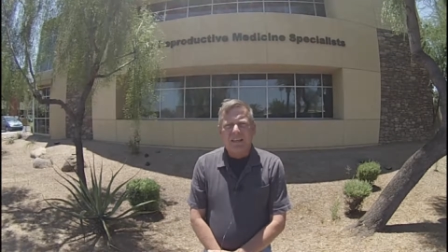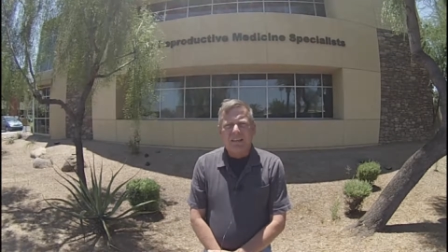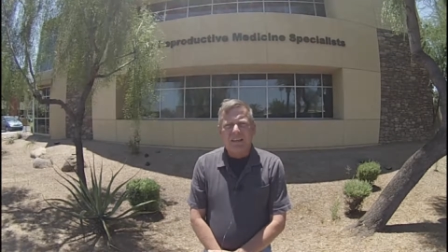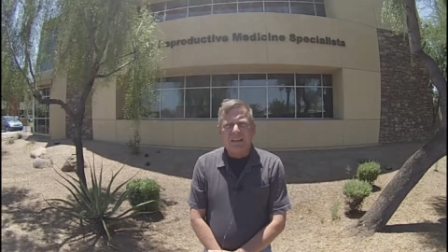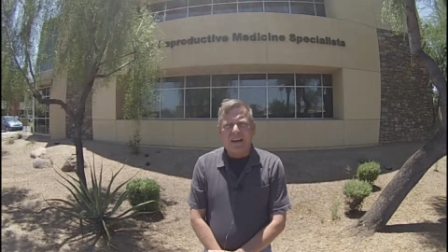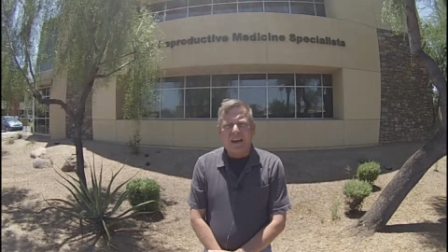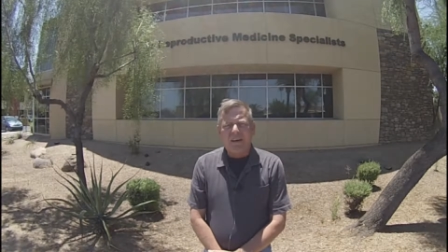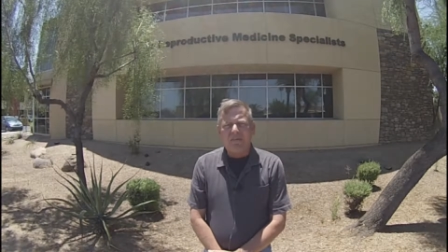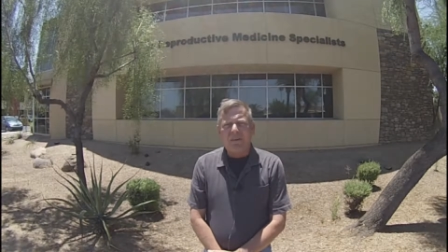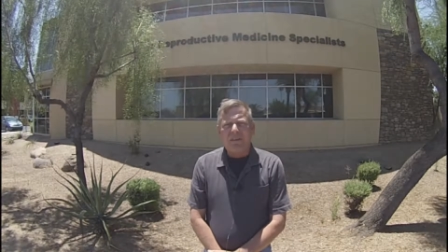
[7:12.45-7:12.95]

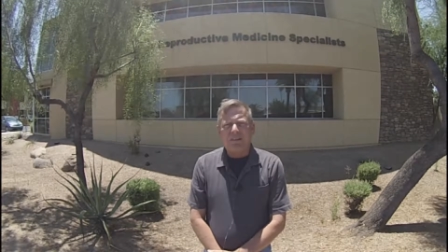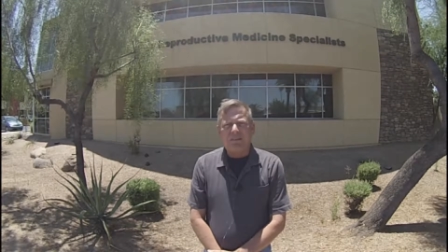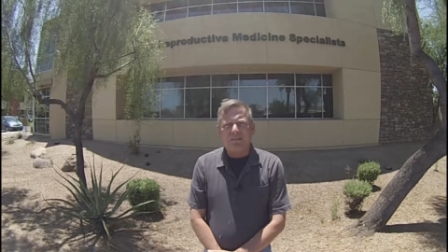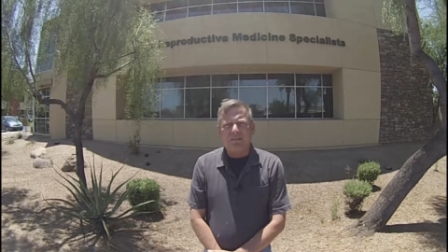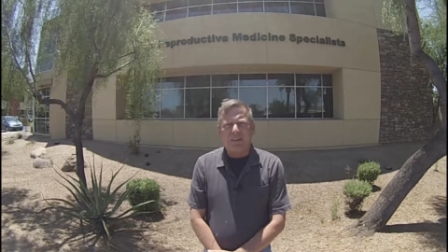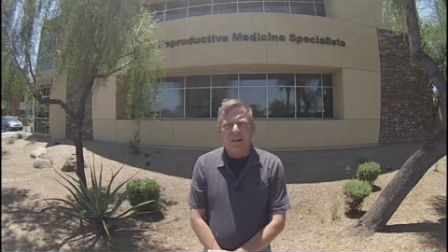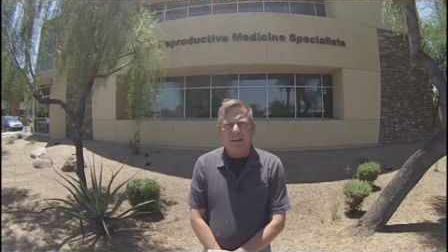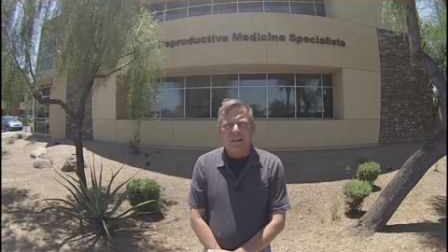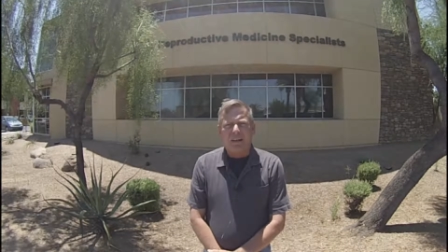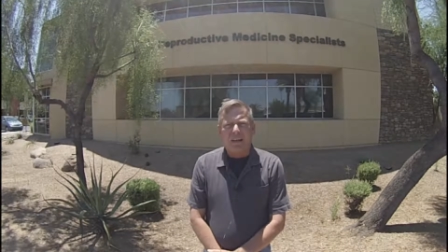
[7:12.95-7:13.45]
that every
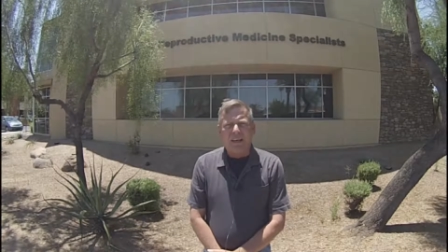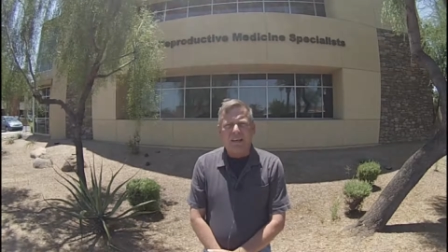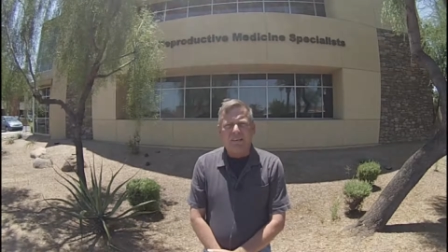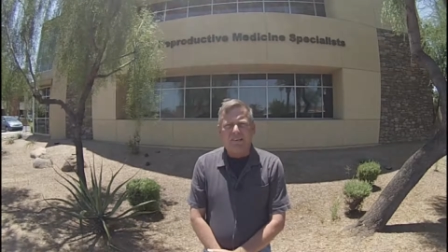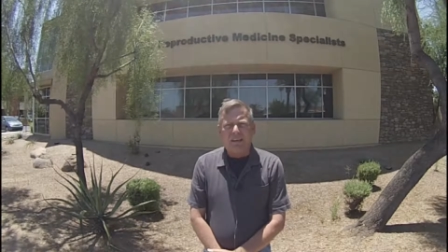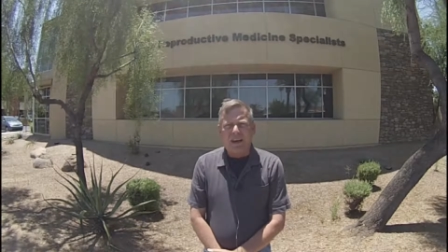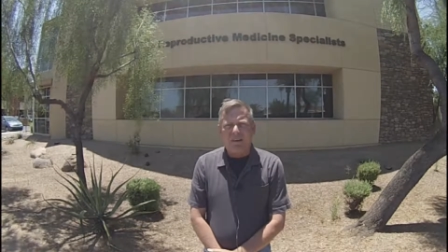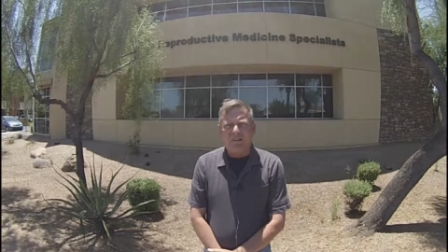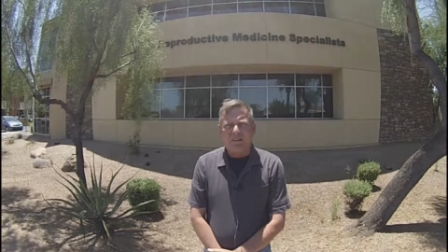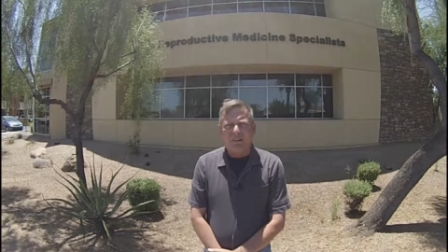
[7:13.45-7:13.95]

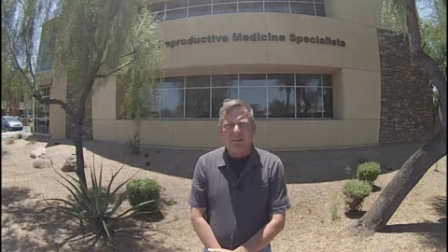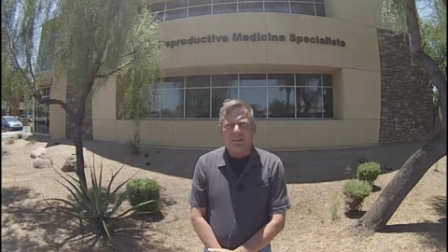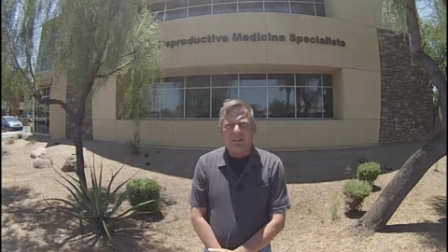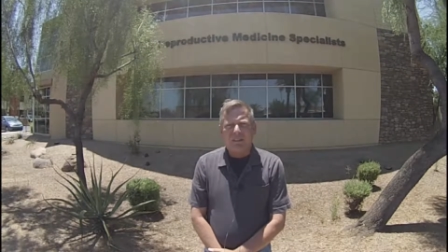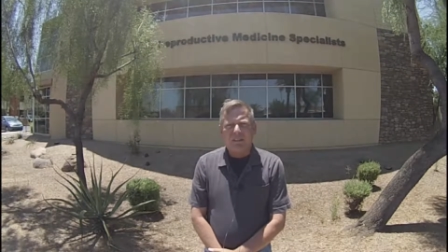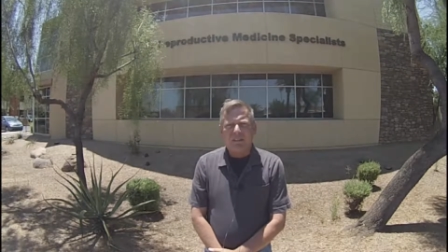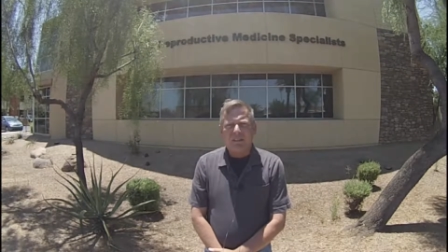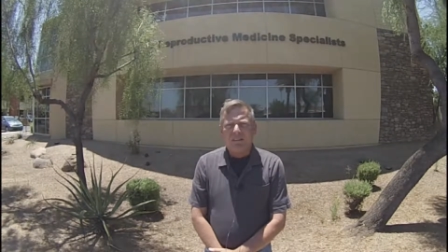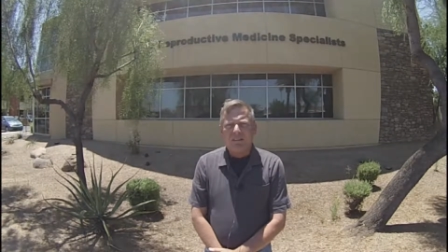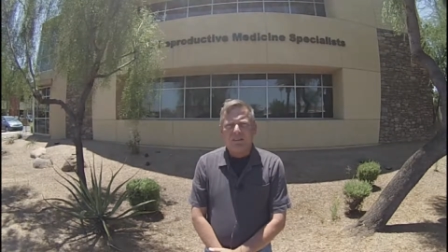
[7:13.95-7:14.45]
endeavor
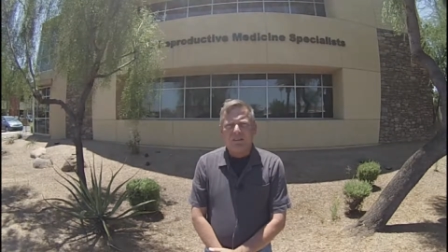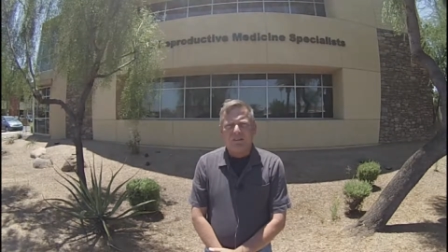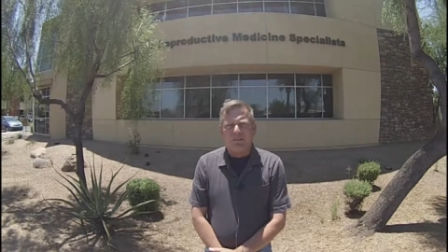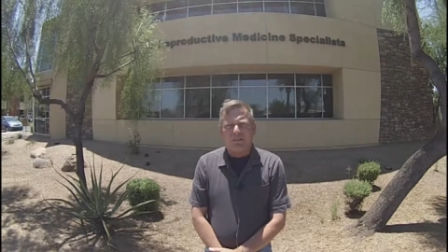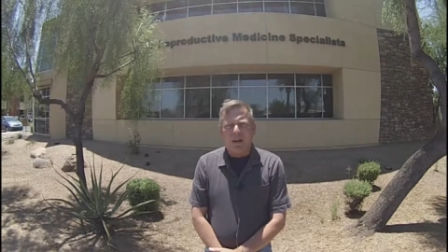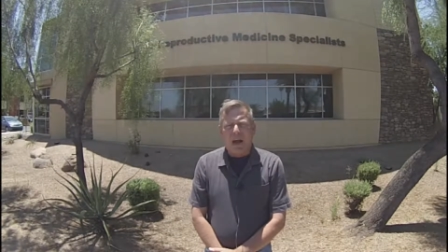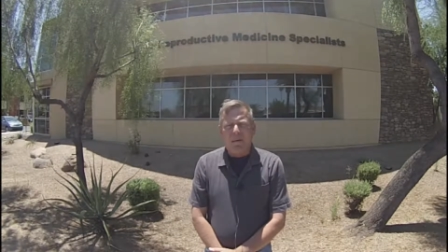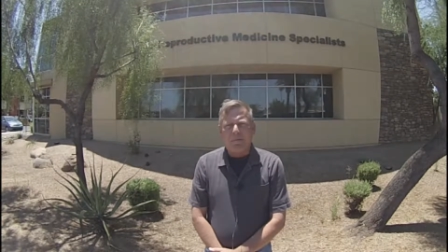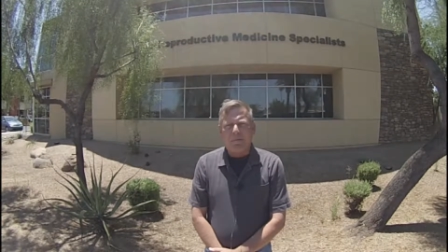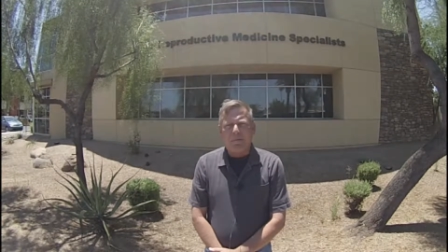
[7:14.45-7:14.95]
to
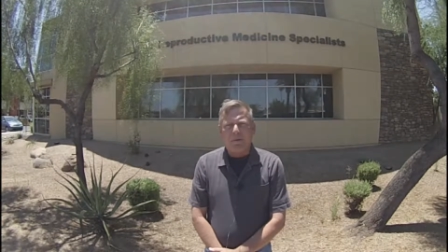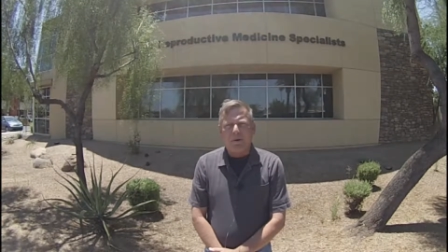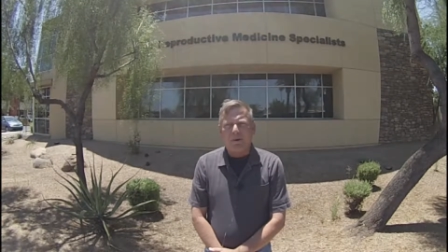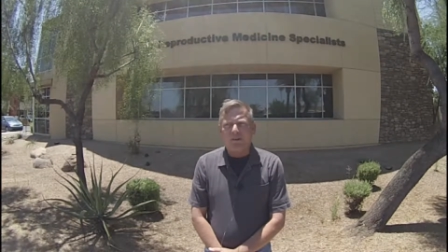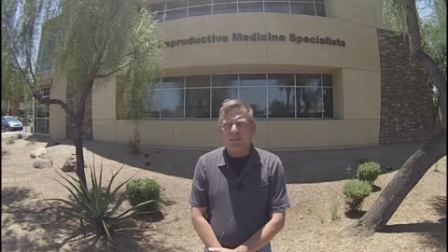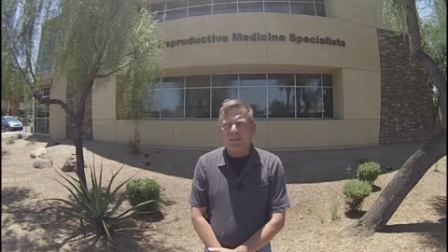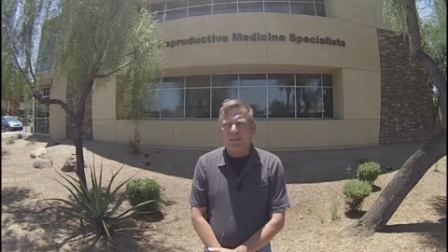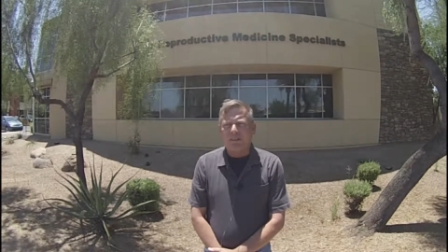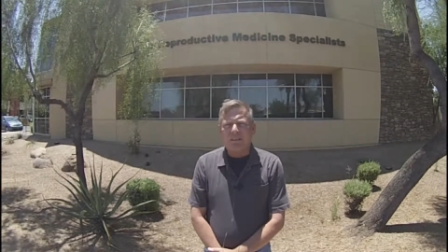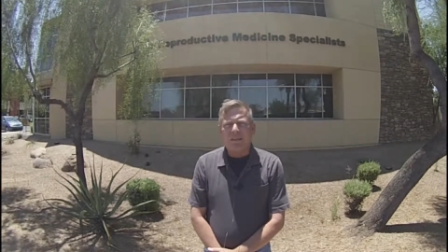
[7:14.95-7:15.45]
stop
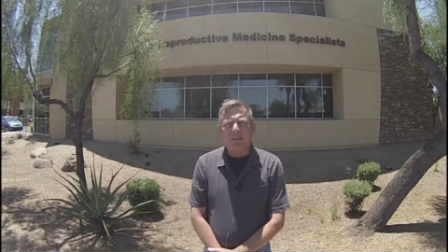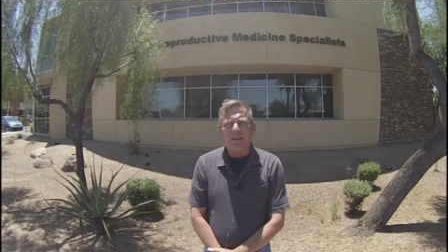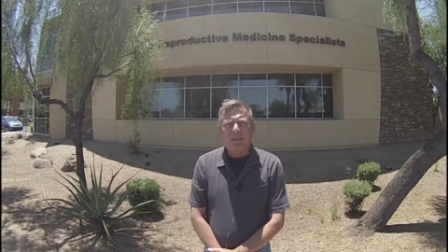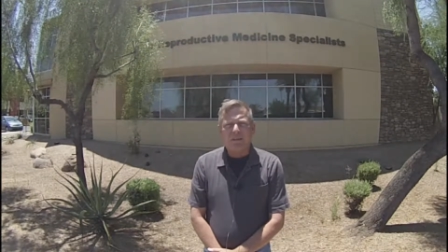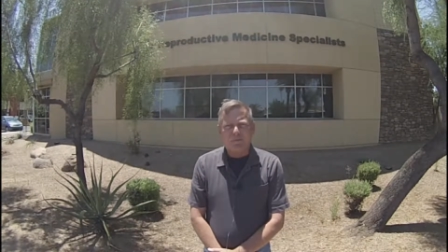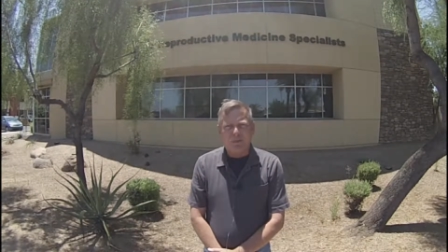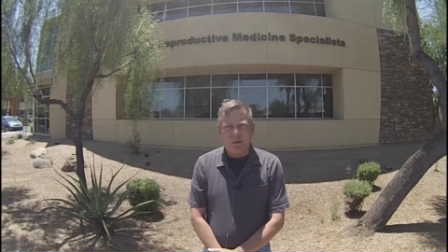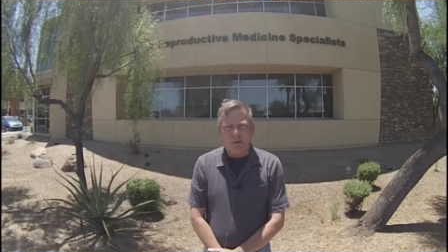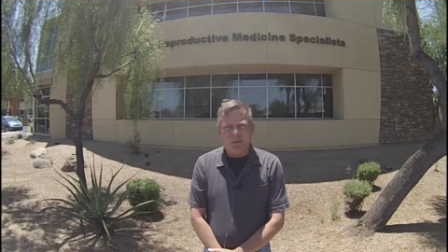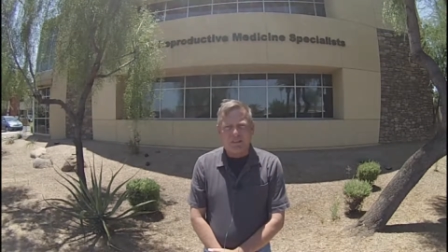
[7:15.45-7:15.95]
abortion
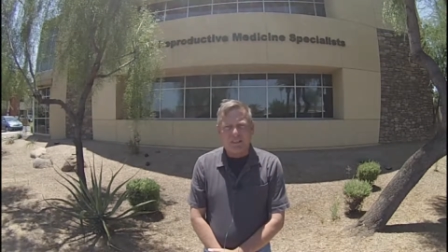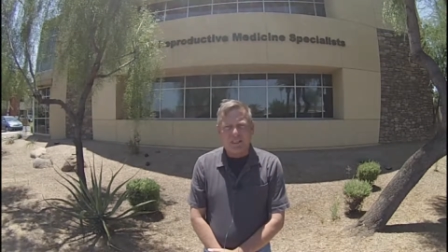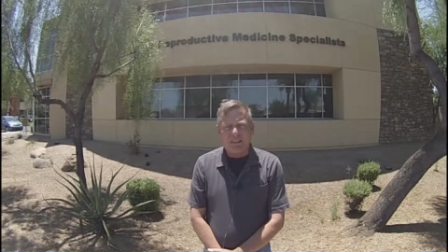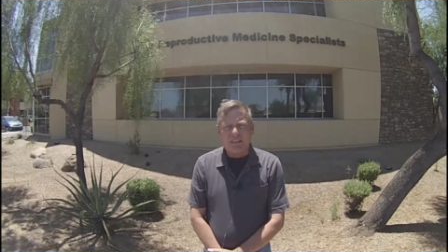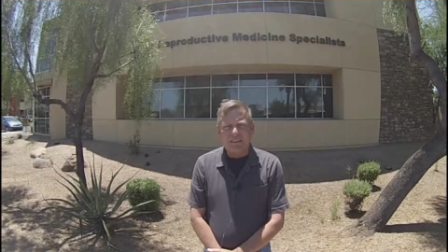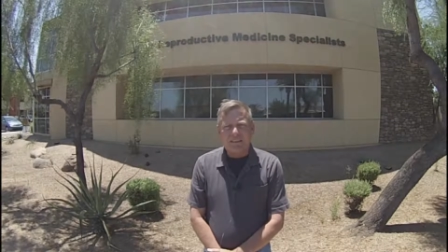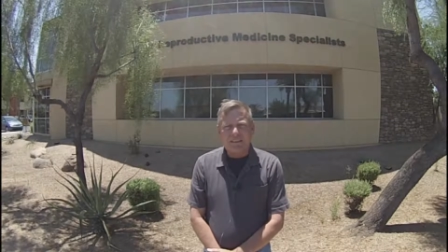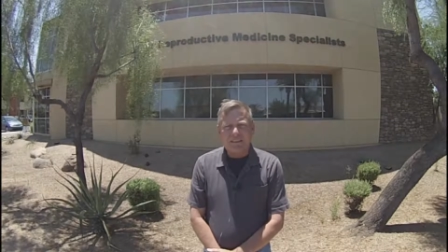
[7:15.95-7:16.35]
is bullshit.